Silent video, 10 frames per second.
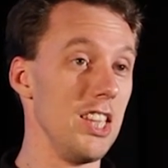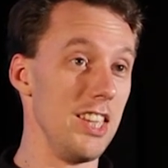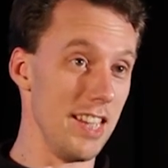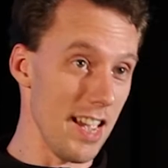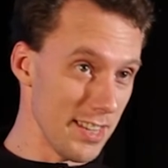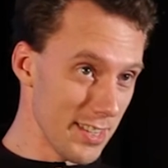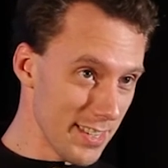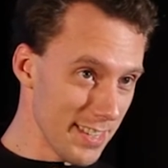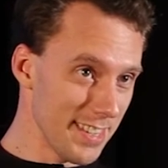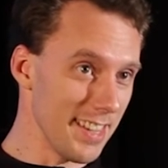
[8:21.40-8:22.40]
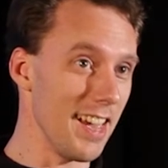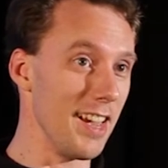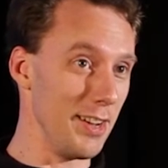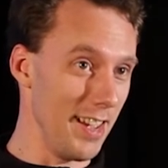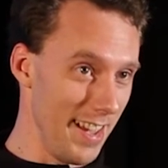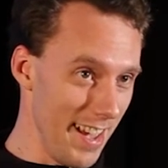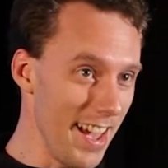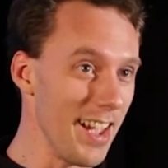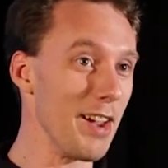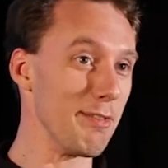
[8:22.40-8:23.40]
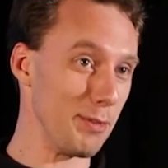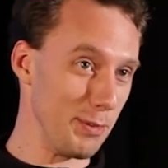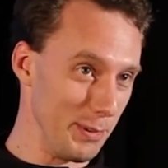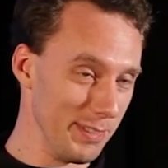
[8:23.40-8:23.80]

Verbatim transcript: Yes, I, I have to.